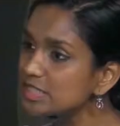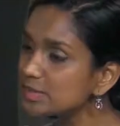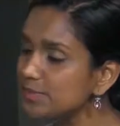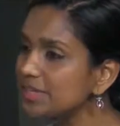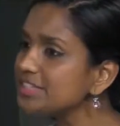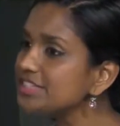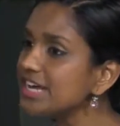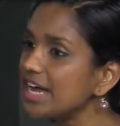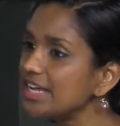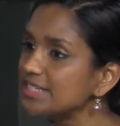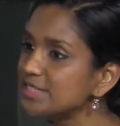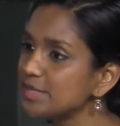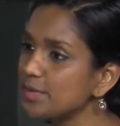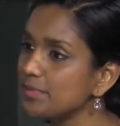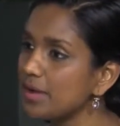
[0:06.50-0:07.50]
speak to
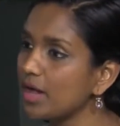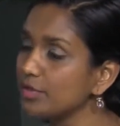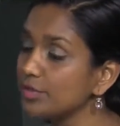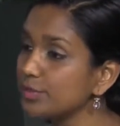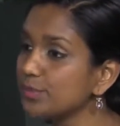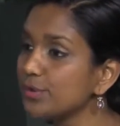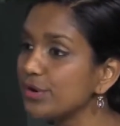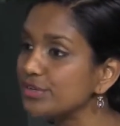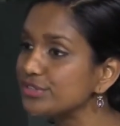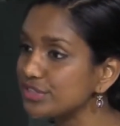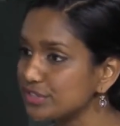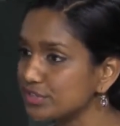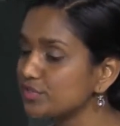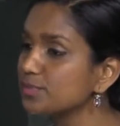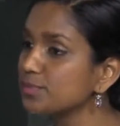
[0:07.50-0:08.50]
us about the
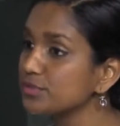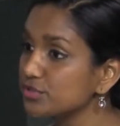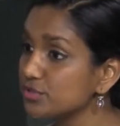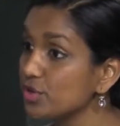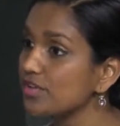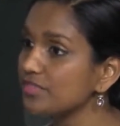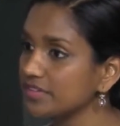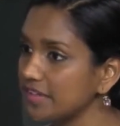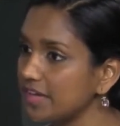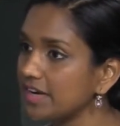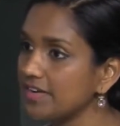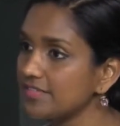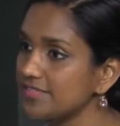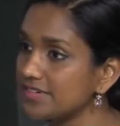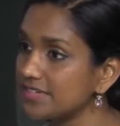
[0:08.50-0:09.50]
process of preserving that
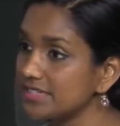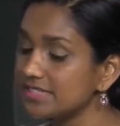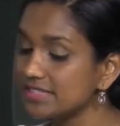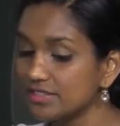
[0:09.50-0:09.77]
evidence.